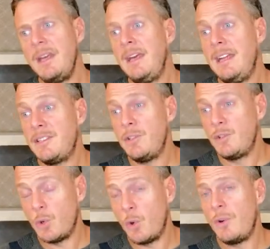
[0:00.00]
it's
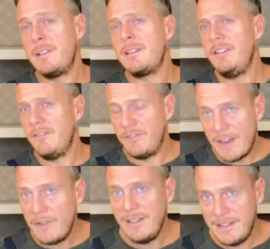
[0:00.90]
notoriously
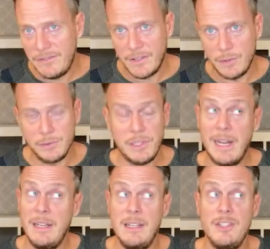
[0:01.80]
very difficult,
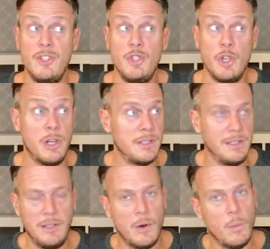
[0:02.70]
and it is
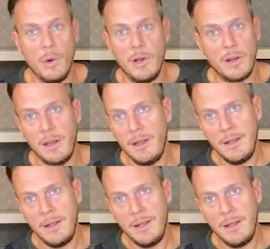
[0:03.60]
certainly not work